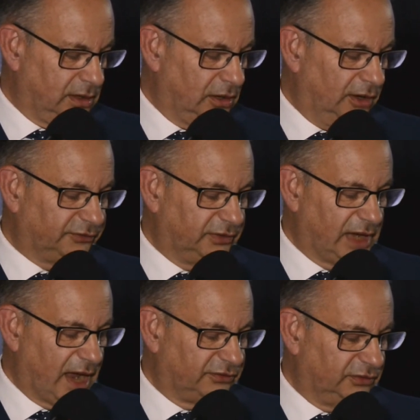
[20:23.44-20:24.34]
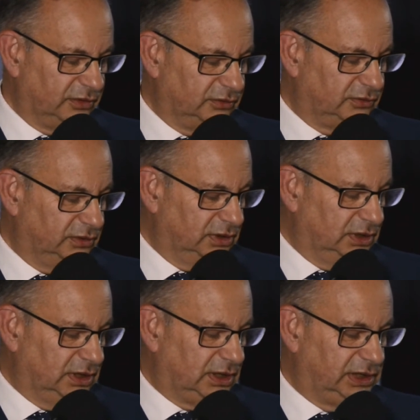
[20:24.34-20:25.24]
after the accident,
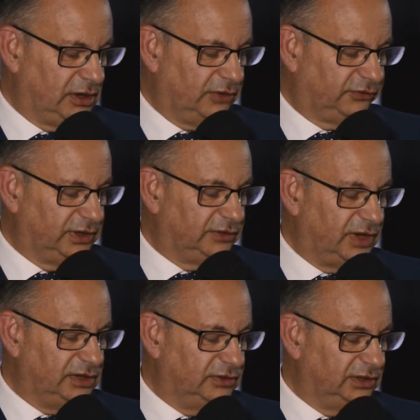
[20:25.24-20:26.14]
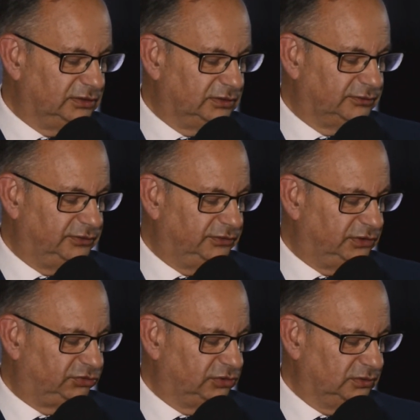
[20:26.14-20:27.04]
and he asked the attending
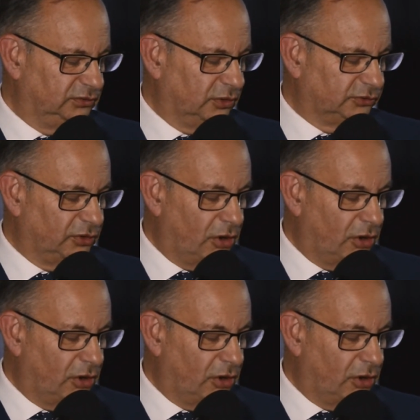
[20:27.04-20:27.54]
physician, Dr.